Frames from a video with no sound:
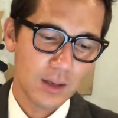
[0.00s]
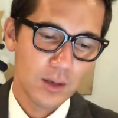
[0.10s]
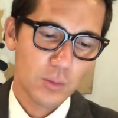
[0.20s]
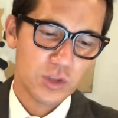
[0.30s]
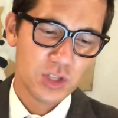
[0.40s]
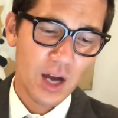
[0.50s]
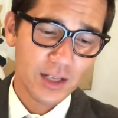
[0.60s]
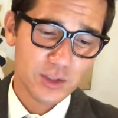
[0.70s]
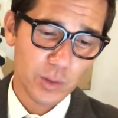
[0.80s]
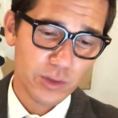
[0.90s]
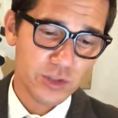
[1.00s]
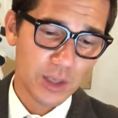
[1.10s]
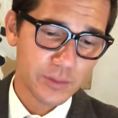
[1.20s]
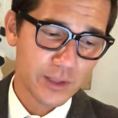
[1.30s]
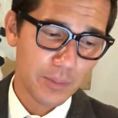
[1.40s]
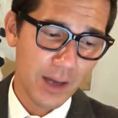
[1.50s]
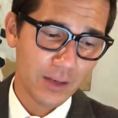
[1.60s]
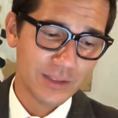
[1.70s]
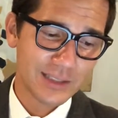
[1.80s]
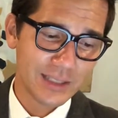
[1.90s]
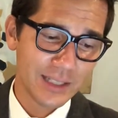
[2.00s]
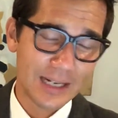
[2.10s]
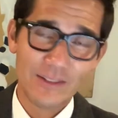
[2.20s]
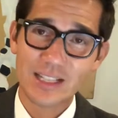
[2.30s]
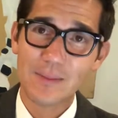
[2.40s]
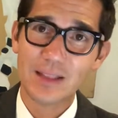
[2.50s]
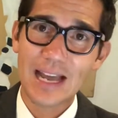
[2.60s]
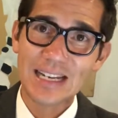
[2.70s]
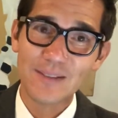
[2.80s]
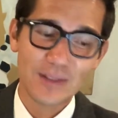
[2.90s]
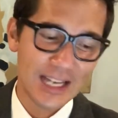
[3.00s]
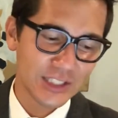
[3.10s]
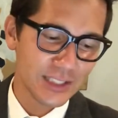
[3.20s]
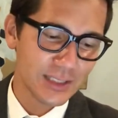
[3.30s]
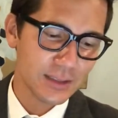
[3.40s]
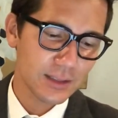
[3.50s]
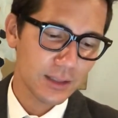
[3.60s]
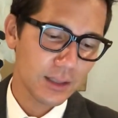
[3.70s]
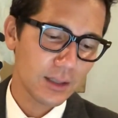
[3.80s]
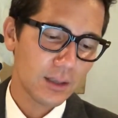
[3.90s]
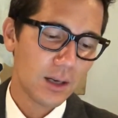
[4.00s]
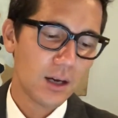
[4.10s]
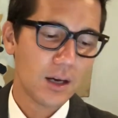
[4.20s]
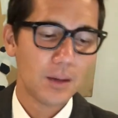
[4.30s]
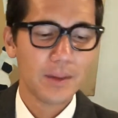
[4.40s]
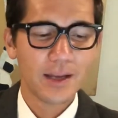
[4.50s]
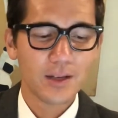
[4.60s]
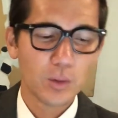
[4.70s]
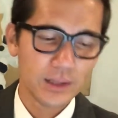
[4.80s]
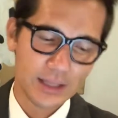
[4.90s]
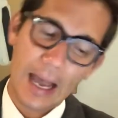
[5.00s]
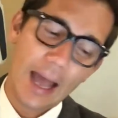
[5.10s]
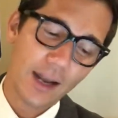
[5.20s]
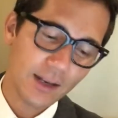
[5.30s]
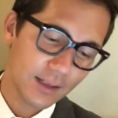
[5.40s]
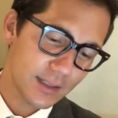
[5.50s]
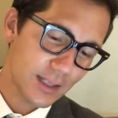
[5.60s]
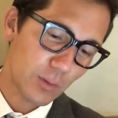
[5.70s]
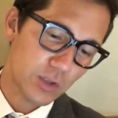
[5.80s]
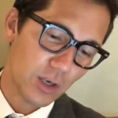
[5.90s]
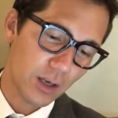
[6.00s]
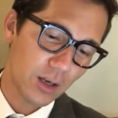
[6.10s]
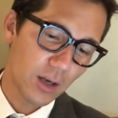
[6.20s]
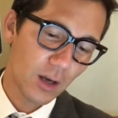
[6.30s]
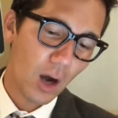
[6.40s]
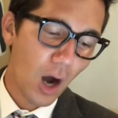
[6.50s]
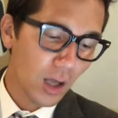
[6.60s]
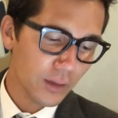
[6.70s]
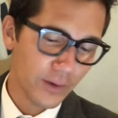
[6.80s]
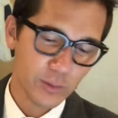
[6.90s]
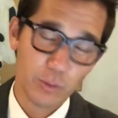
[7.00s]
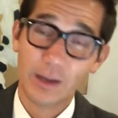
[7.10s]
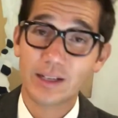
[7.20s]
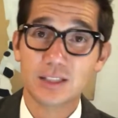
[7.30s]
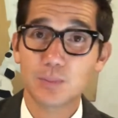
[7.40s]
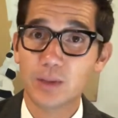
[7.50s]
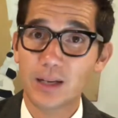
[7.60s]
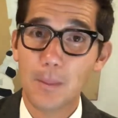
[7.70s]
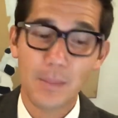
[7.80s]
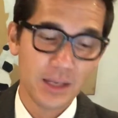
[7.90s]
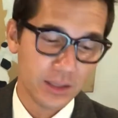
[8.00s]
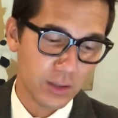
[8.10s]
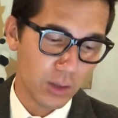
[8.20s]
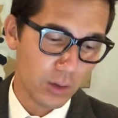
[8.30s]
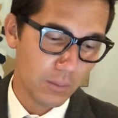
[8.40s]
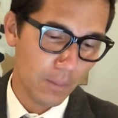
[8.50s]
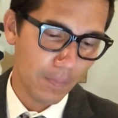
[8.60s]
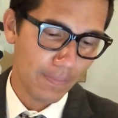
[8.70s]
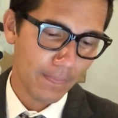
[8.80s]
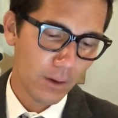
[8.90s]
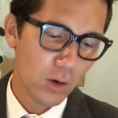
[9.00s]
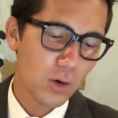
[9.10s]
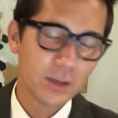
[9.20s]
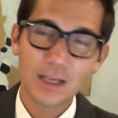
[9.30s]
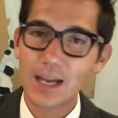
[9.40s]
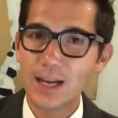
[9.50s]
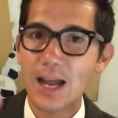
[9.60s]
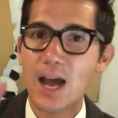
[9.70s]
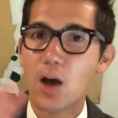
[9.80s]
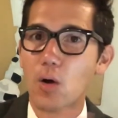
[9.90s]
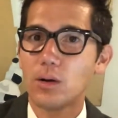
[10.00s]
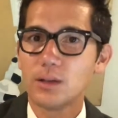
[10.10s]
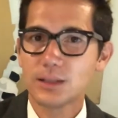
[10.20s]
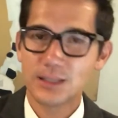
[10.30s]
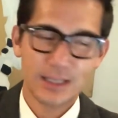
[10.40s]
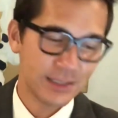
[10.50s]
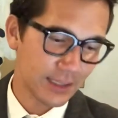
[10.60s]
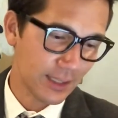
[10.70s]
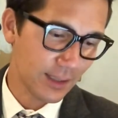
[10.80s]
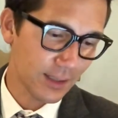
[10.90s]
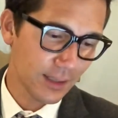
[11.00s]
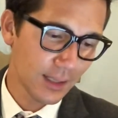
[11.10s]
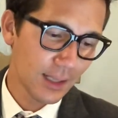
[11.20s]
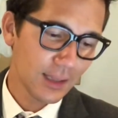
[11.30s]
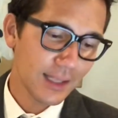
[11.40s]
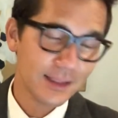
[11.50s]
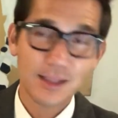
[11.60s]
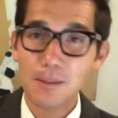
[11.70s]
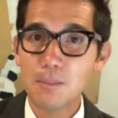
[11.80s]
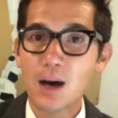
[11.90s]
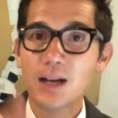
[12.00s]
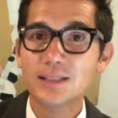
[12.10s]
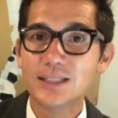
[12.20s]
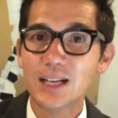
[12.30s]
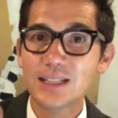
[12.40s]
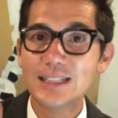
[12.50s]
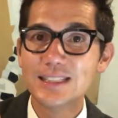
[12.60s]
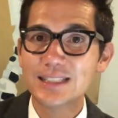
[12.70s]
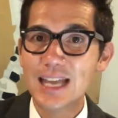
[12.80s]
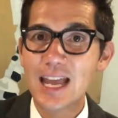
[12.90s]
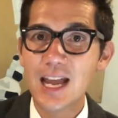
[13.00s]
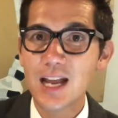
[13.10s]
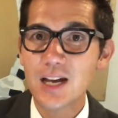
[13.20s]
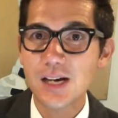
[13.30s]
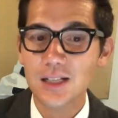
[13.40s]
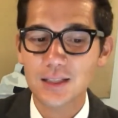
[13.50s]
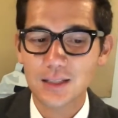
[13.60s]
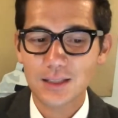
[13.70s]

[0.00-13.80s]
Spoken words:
"Rashawn is the one who jumps up out of his skin every time the lightning flashes." "Oh, man, quit that," said Rashawn. "All of us were ready to split a minute ago." "Okay now," said Ziggy. "Let the Mon tell his tale."